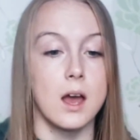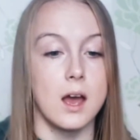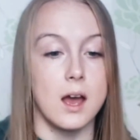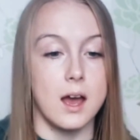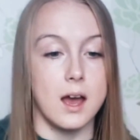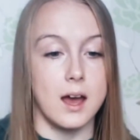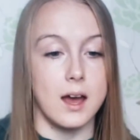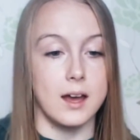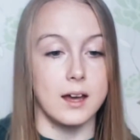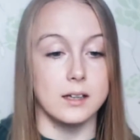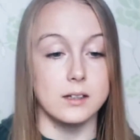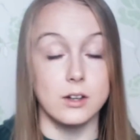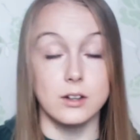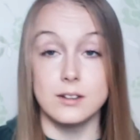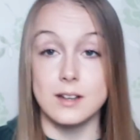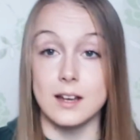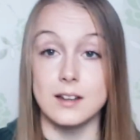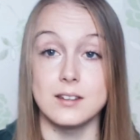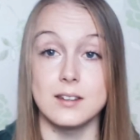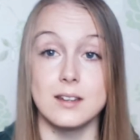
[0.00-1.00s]
Uh, your
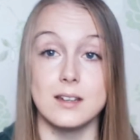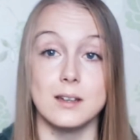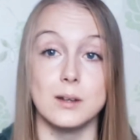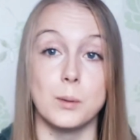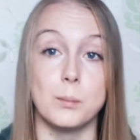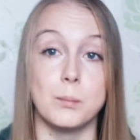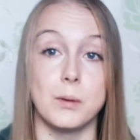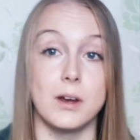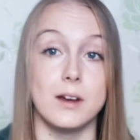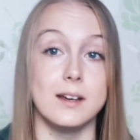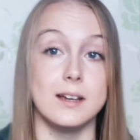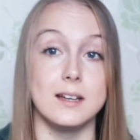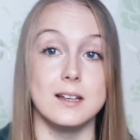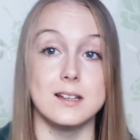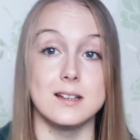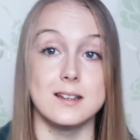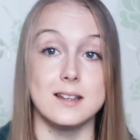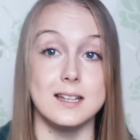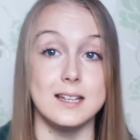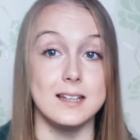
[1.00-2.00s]
destiny number
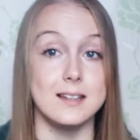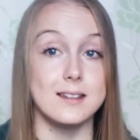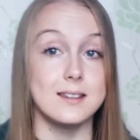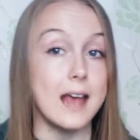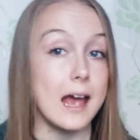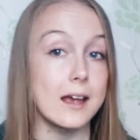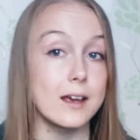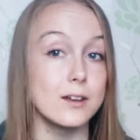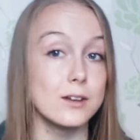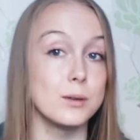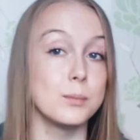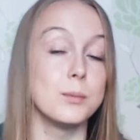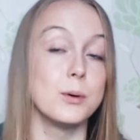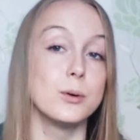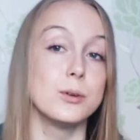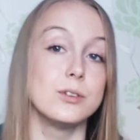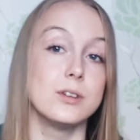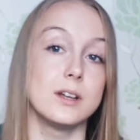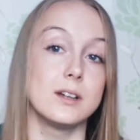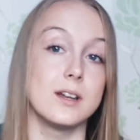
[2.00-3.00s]
is the second
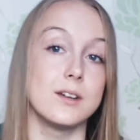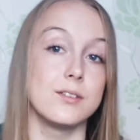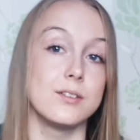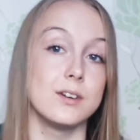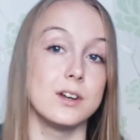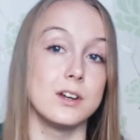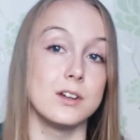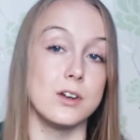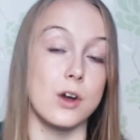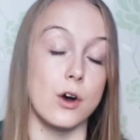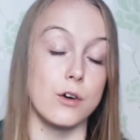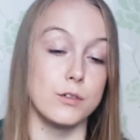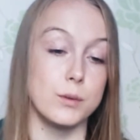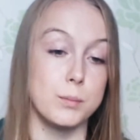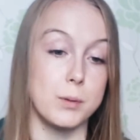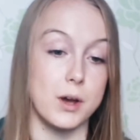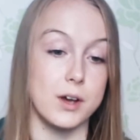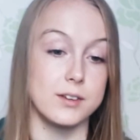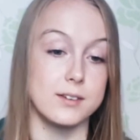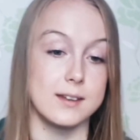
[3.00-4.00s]
most significant of the
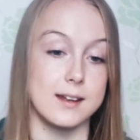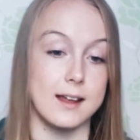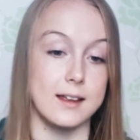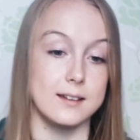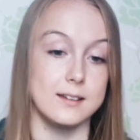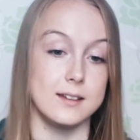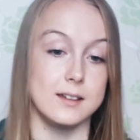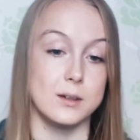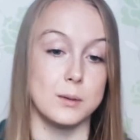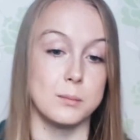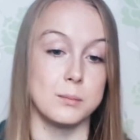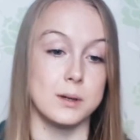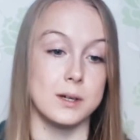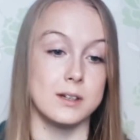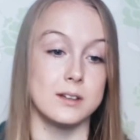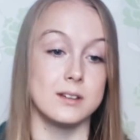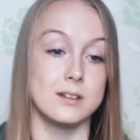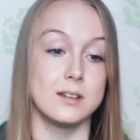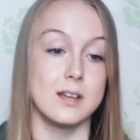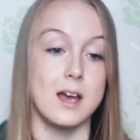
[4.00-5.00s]
personality
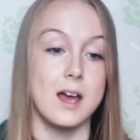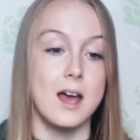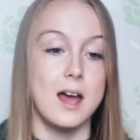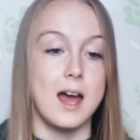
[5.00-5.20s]
numbers